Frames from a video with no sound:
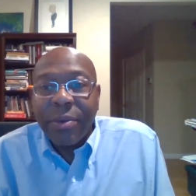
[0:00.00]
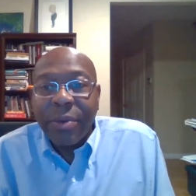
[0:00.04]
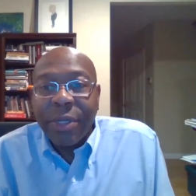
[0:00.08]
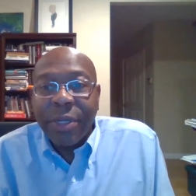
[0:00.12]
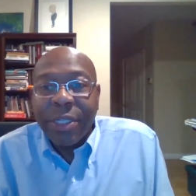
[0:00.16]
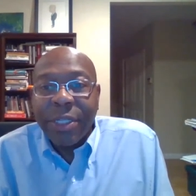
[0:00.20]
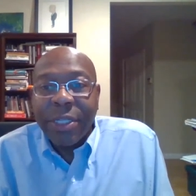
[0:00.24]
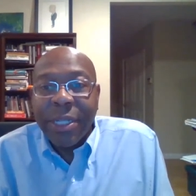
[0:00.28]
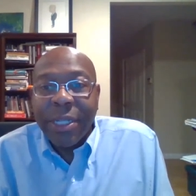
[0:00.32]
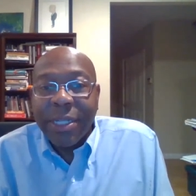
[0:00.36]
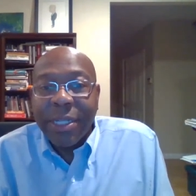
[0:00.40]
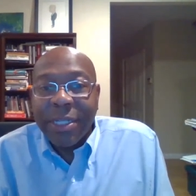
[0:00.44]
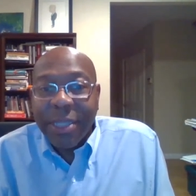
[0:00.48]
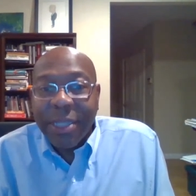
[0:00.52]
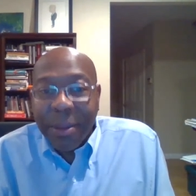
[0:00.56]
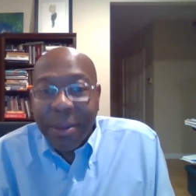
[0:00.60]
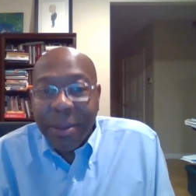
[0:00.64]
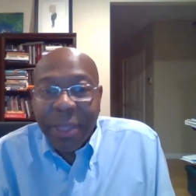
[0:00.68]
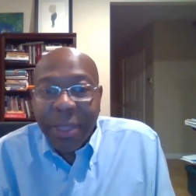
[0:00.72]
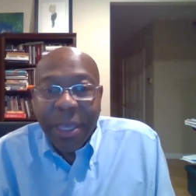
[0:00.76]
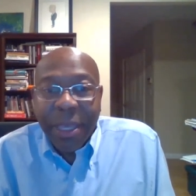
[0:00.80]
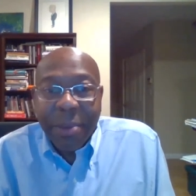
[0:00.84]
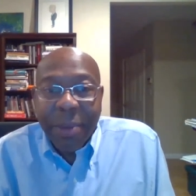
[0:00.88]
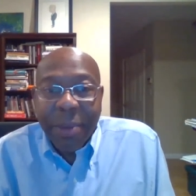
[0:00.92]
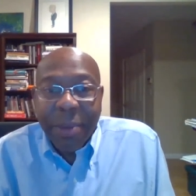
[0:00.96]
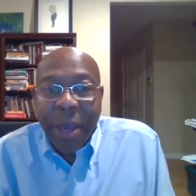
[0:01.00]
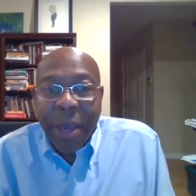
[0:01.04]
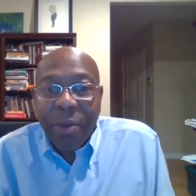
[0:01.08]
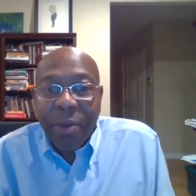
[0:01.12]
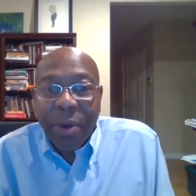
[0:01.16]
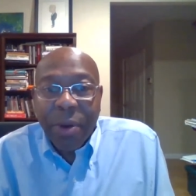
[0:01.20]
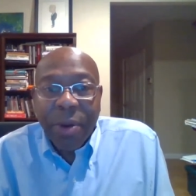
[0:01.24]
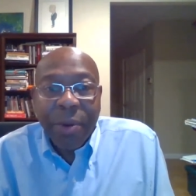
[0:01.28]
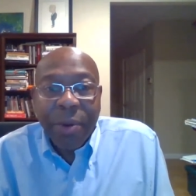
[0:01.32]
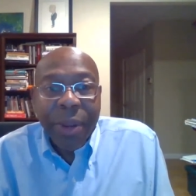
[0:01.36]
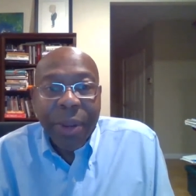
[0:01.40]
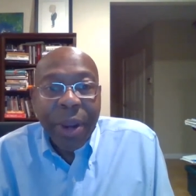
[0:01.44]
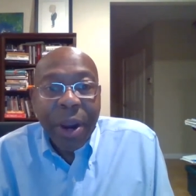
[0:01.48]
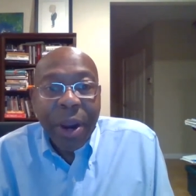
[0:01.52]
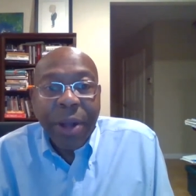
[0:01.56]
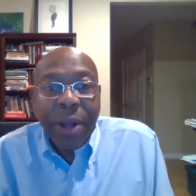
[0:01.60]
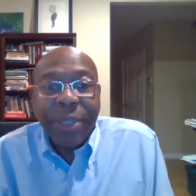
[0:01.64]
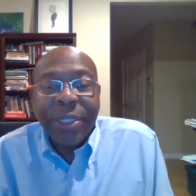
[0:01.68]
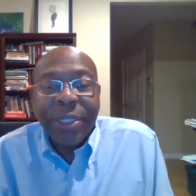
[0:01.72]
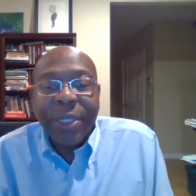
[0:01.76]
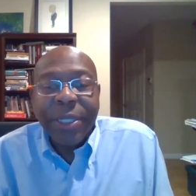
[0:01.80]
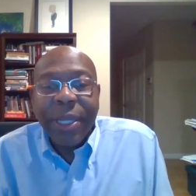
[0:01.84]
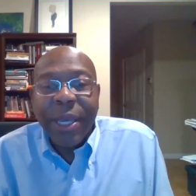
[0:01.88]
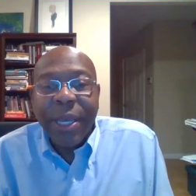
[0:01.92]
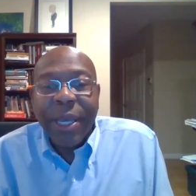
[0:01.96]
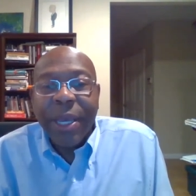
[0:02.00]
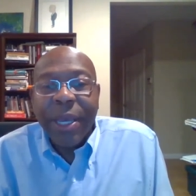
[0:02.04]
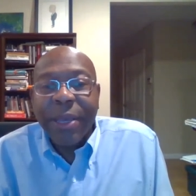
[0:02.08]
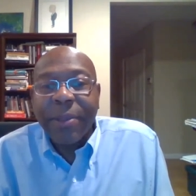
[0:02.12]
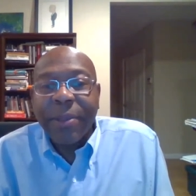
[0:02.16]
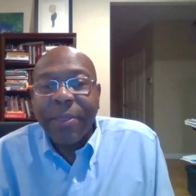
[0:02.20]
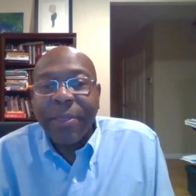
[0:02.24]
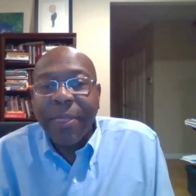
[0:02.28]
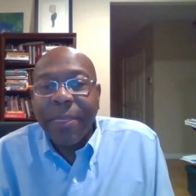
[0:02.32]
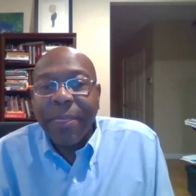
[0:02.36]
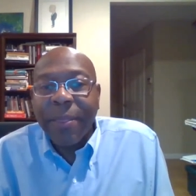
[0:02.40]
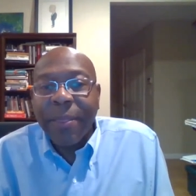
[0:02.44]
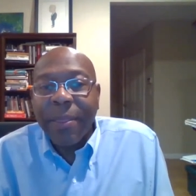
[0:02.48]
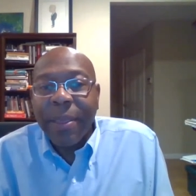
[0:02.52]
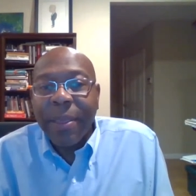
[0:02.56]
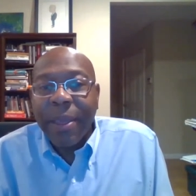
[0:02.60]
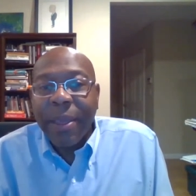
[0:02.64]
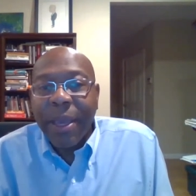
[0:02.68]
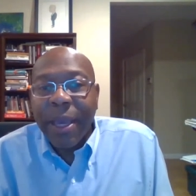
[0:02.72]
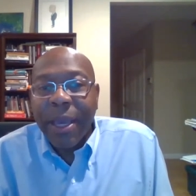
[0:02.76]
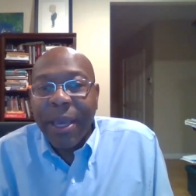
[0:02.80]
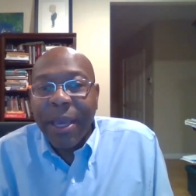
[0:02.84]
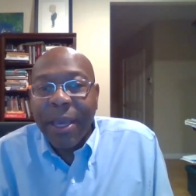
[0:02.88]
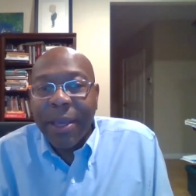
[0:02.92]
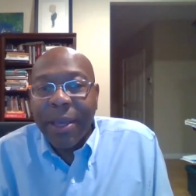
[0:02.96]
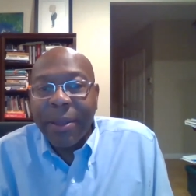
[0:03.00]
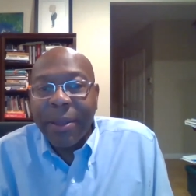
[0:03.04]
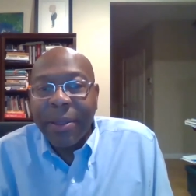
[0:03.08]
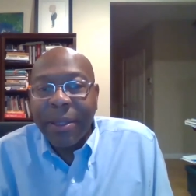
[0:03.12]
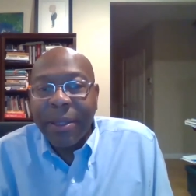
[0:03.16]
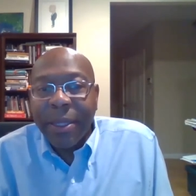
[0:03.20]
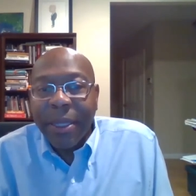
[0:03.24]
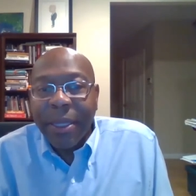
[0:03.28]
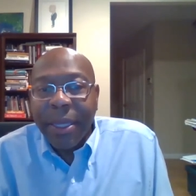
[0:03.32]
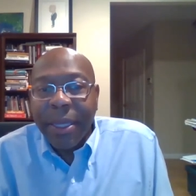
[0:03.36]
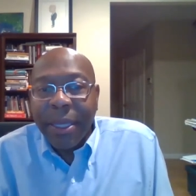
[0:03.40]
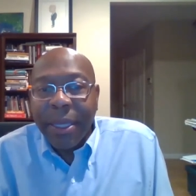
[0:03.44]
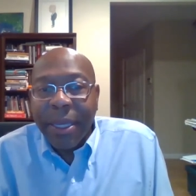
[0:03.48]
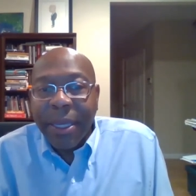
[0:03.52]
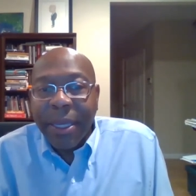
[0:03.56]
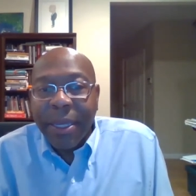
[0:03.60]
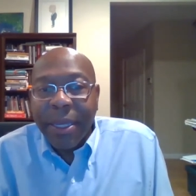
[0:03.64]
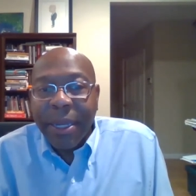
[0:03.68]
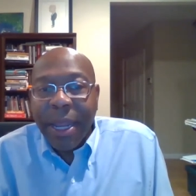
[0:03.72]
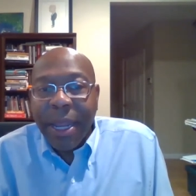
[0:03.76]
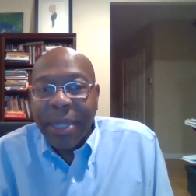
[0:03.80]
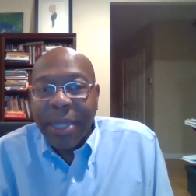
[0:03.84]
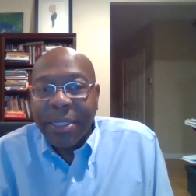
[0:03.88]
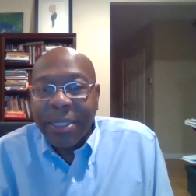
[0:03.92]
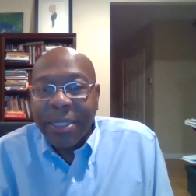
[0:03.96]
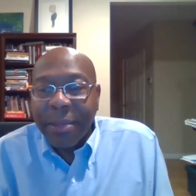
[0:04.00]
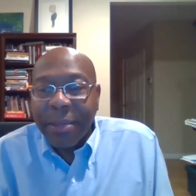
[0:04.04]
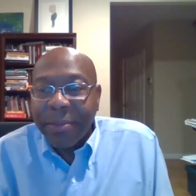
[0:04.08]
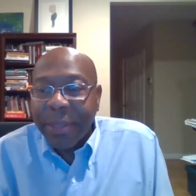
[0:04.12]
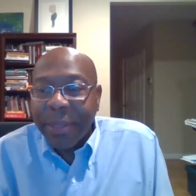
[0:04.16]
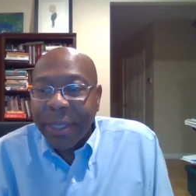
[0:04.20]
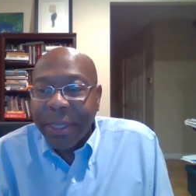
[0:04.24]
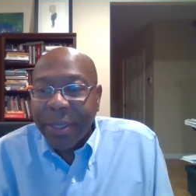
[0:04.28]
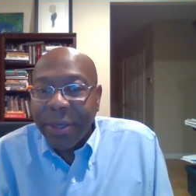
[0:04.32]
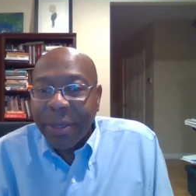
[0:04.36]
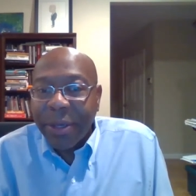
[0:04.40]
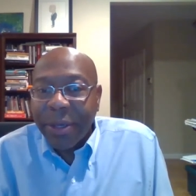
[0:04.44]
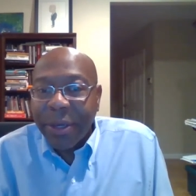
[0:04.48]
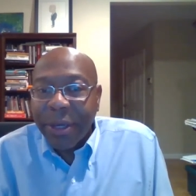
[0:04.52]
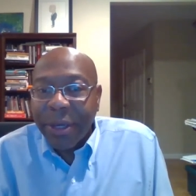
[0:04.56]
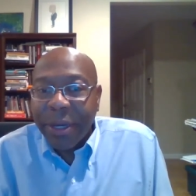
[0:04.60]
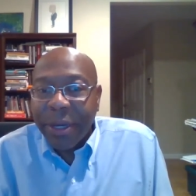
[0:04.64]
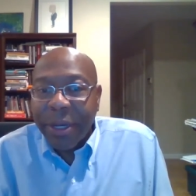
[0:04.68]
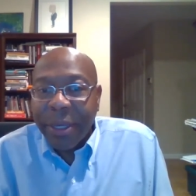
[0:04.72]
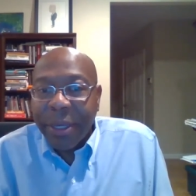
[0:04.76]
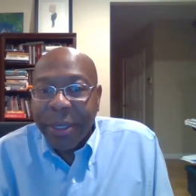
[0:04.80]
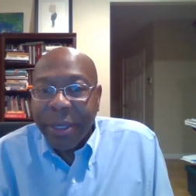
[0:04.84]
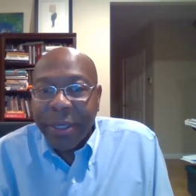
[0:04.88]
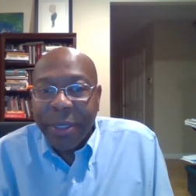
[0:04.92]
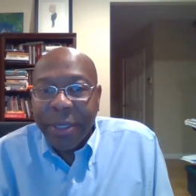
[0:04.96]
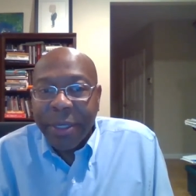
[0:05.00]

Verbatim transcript: which says something about where we are today, uh, and not something good.